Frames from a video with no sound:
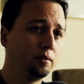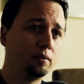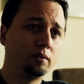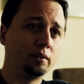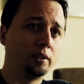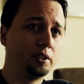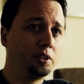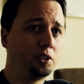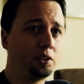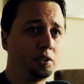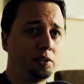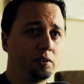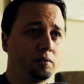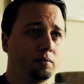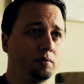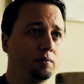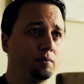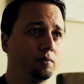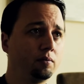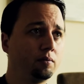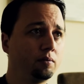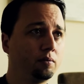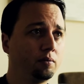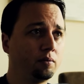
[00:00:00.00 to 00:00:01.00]
It's
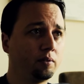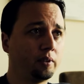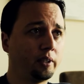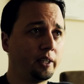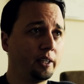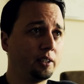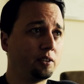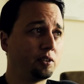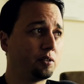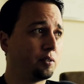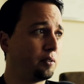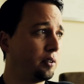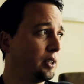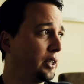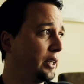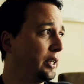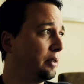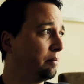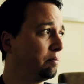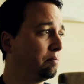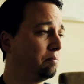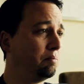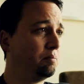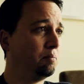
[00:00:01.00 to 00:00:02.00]

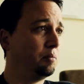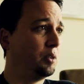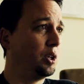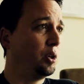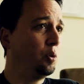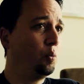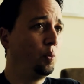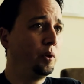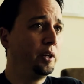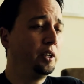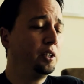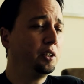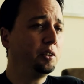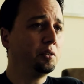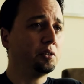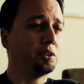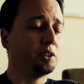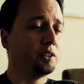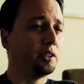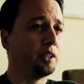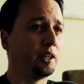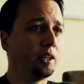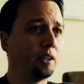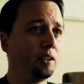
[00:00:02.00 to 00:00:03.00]
like no windows
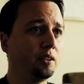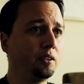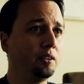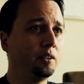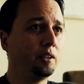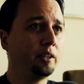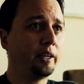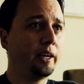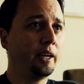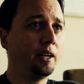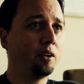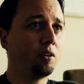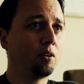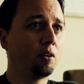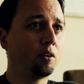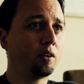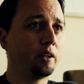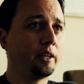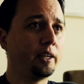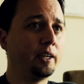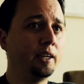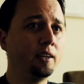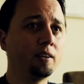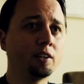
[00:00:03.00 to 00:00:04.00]
in there. You can't
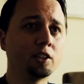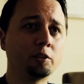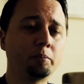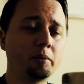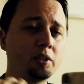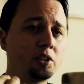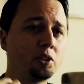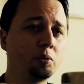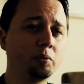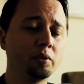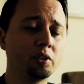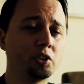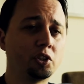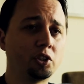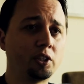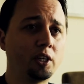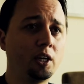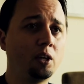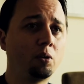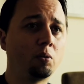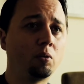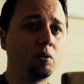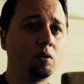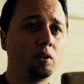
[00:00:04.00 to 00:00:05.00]
hardly hear, especially with the
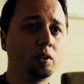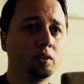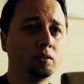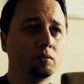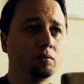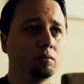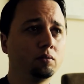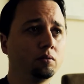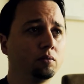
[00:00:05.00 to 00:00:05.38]
shower on.